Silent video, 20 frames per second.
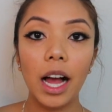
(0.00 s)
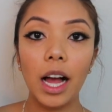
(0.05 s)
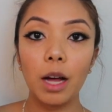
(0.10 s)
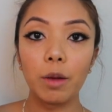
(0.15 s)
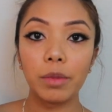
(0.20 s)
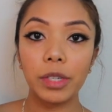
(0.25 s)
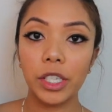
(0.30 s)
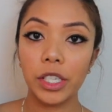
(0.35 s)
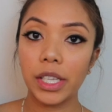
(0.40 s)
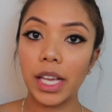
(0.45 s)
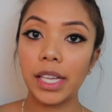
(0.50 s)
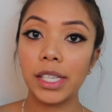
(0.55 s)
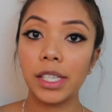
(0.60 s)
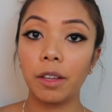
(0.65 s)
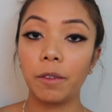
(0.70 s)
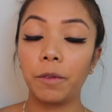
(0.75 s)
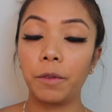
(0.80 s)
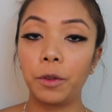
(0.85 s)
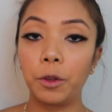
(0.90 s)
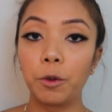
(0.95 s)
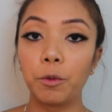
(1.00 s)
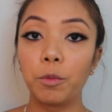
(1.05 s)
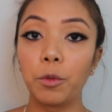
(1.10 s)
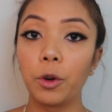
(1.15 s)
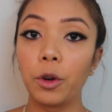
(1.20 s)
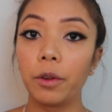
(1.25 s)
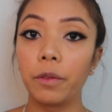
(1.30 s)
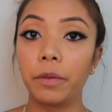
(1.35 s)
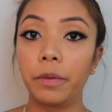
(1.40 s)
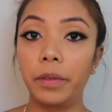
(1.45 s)
It just has a few
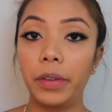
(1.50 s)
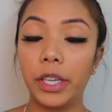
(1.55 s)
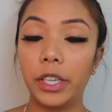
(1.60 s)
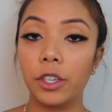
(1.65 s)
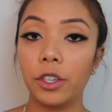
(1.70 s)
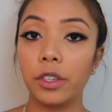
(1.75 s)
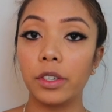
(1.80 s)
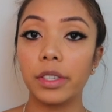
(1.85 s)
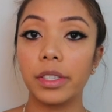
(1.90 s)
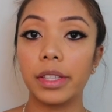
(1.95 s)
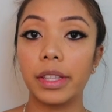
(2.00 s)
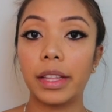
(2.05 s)
more features